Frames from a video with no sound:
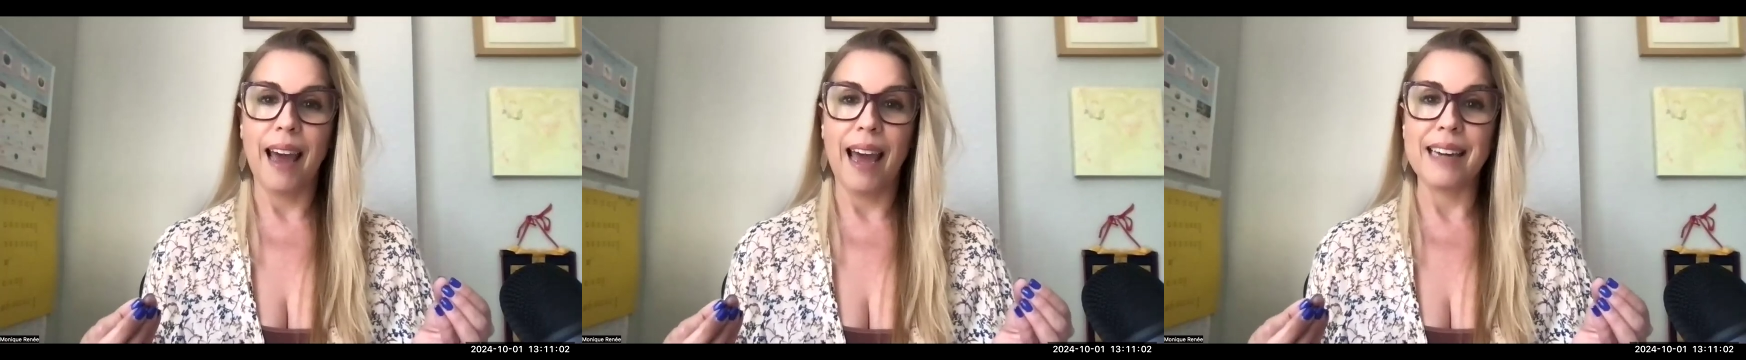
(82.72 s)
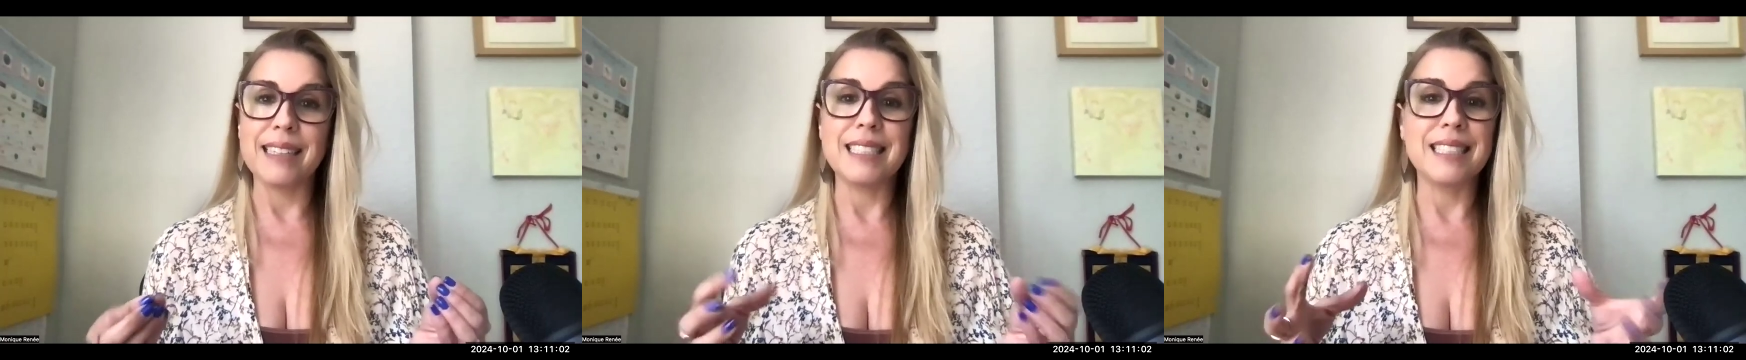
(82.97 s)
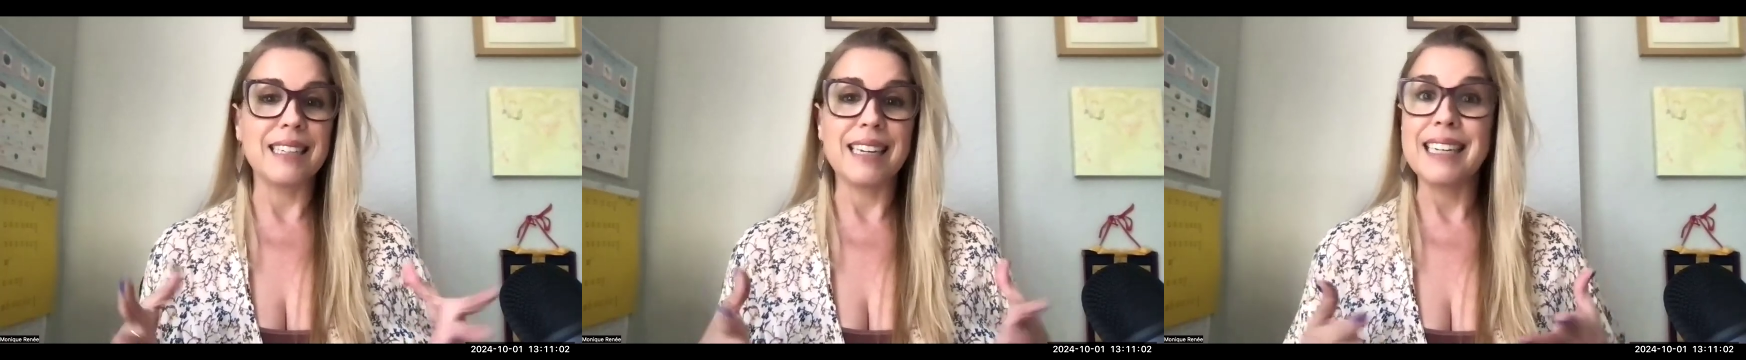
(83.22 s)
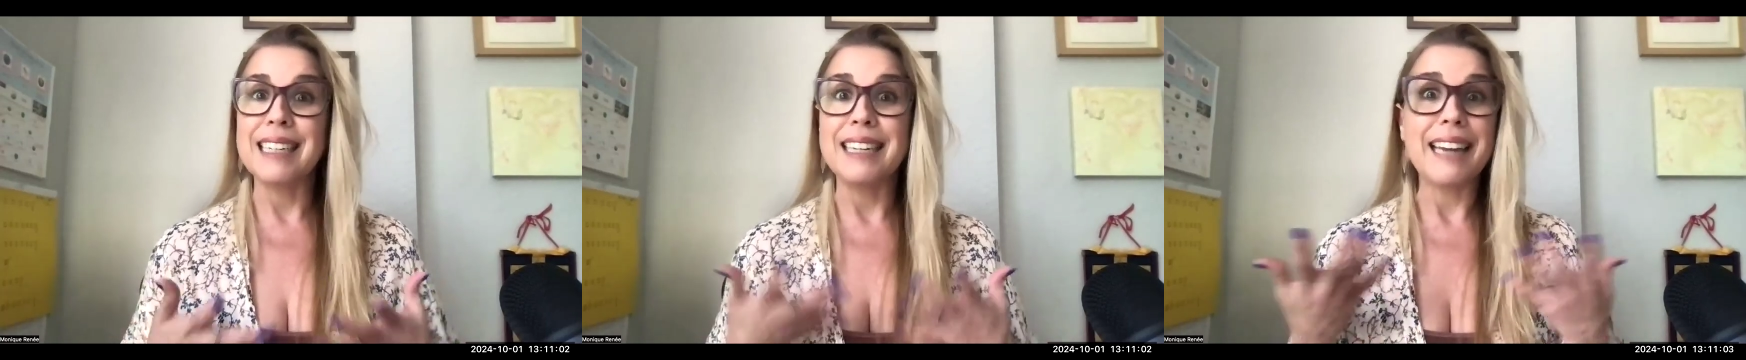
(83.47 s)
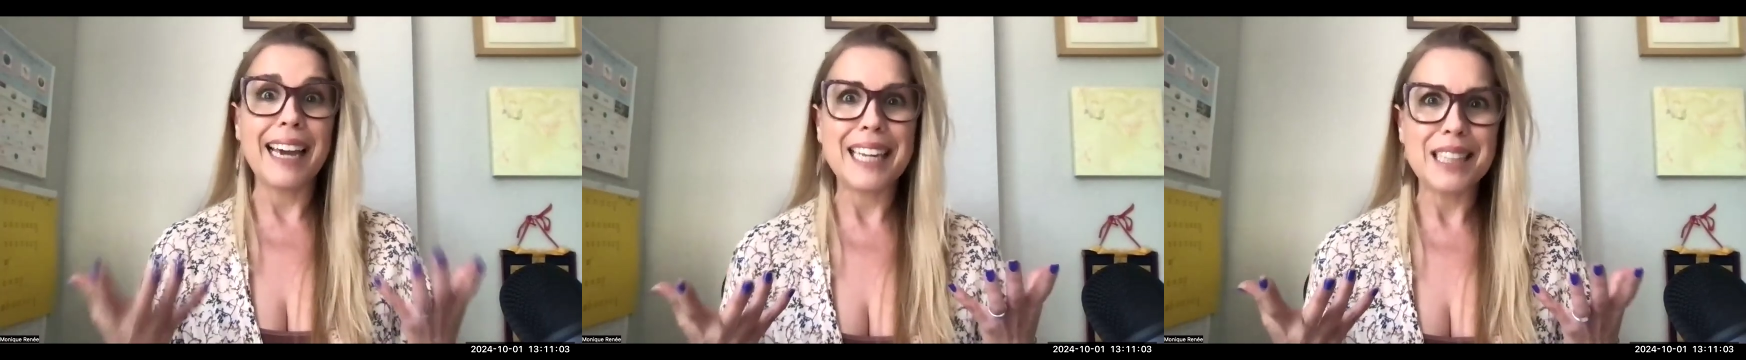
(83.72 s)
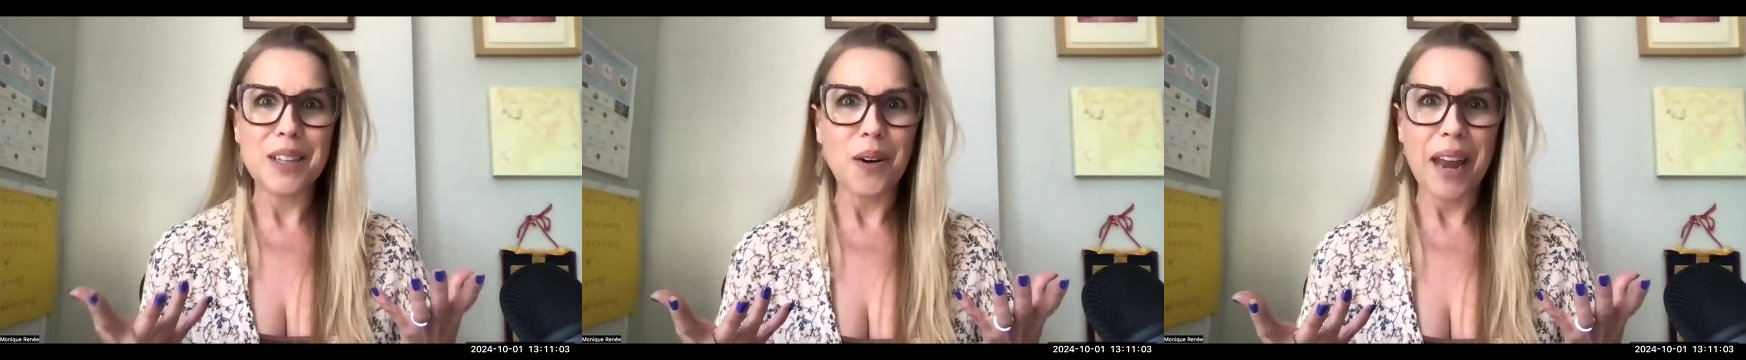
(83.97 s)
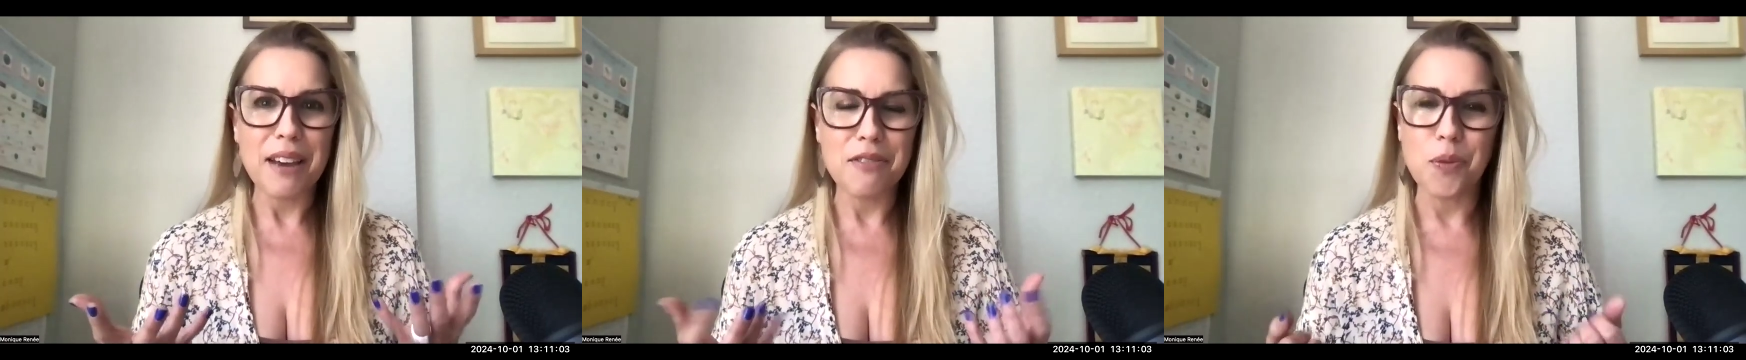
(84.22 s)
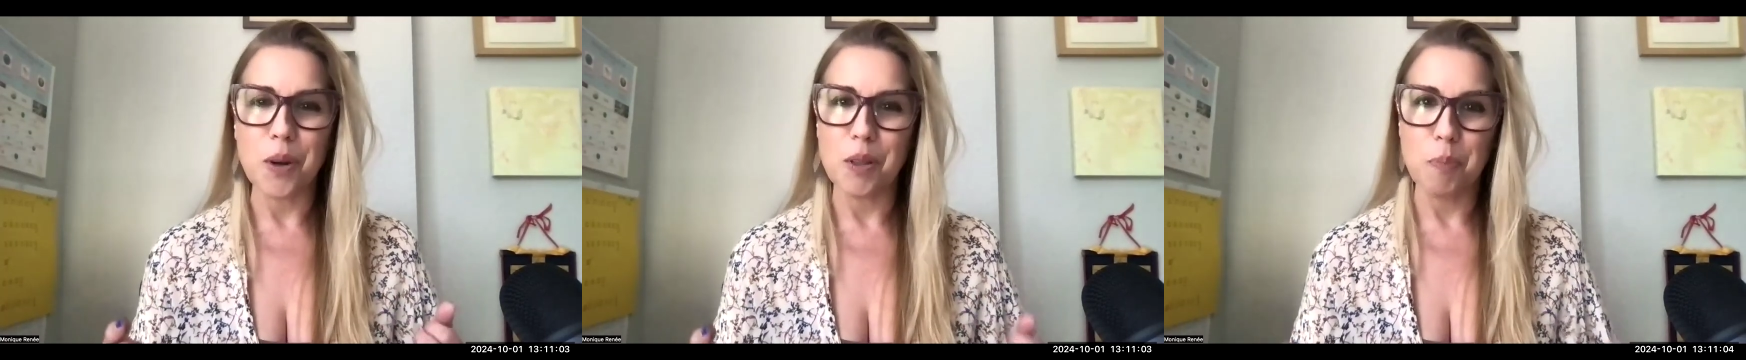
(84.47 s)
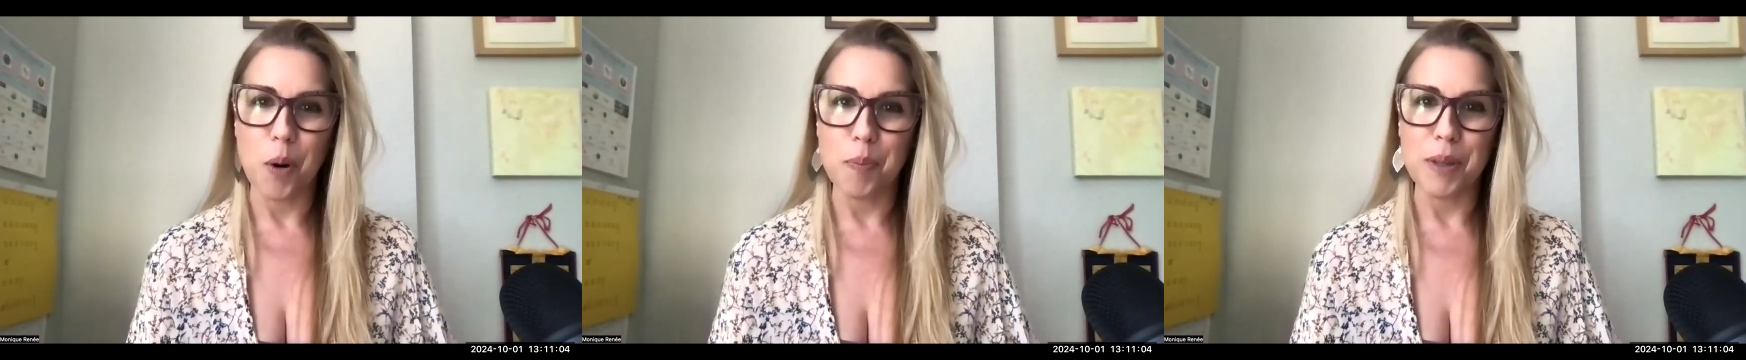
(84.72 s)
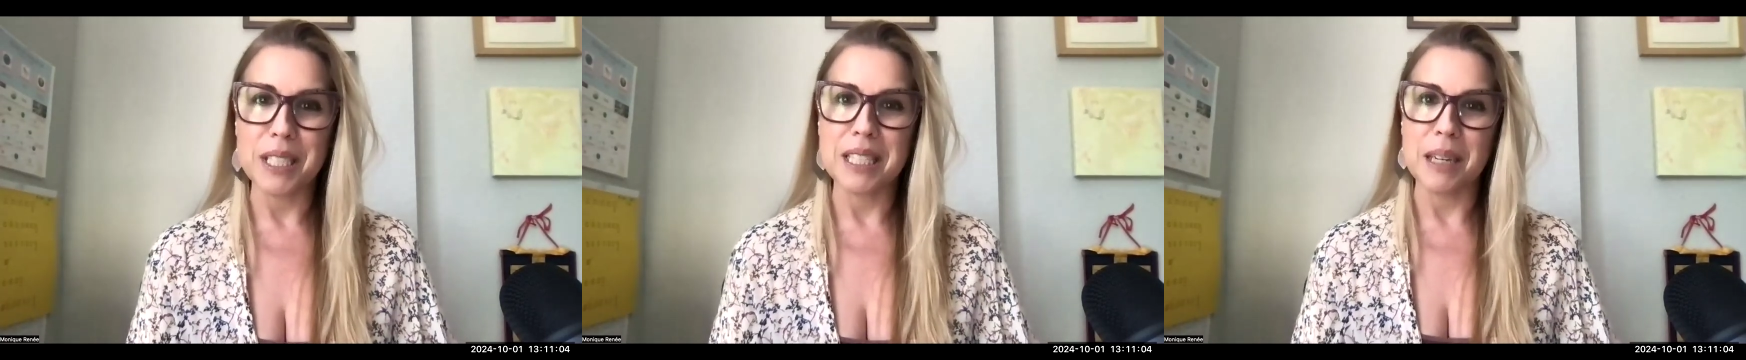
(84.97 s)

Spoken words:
and igniting their life with purpose